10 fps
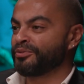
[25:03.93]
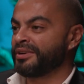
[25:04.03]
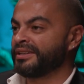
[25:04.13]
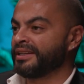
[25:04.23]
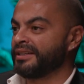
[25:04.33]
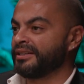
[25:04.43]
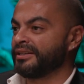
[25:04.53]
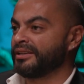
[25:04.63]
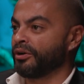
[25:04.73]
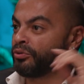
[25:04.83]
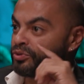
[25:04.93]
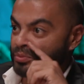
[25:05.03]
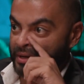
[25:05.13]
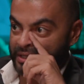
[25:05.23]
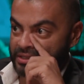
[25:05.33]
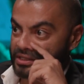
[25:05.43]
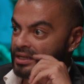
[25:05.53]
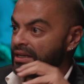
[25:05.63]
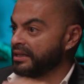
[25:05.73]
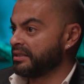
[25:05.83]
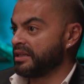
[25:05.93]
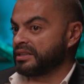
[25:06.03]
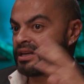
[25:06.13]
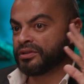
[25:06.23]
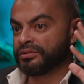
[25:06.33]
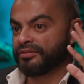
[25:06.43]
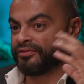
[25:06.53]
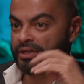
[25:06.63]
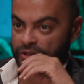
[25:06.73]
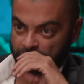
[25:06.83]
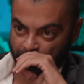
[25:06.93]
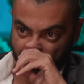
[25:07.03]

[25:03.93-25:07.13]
one in Oud Mesa. And it kind of reached a